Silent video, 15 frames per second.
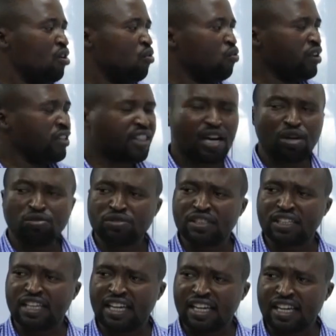without
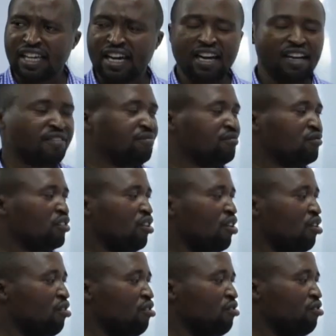care
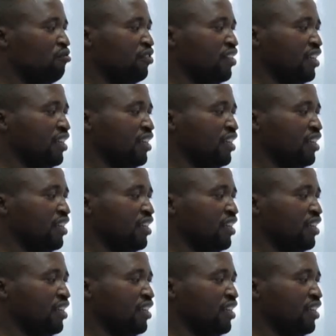of